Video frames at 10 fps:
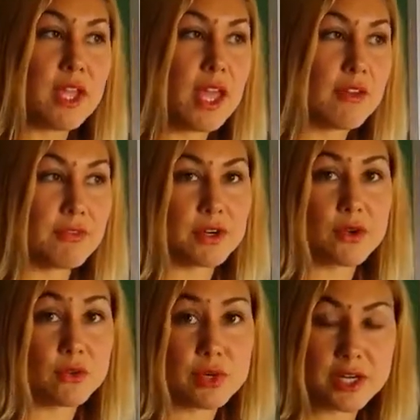of the
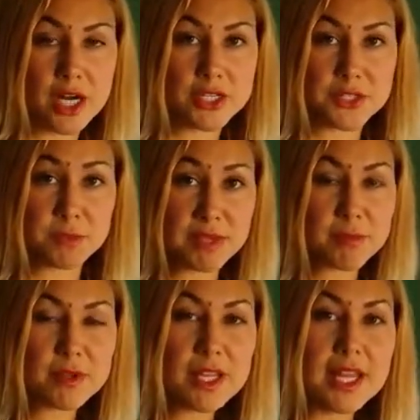effort of 100
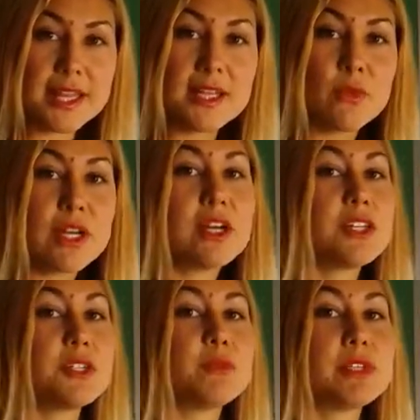people than
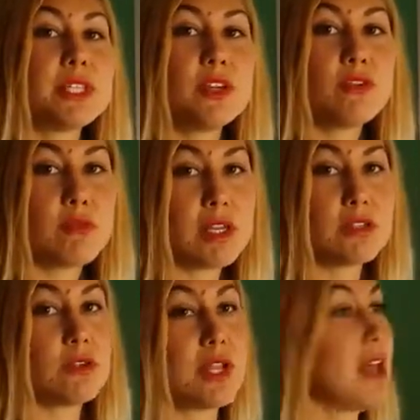100% of my
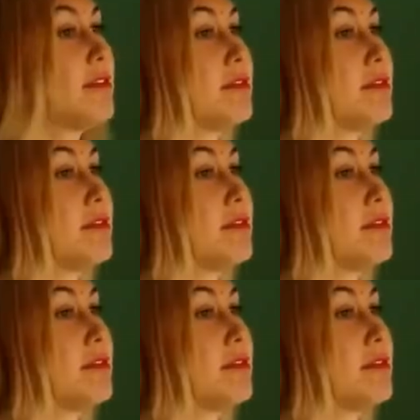sole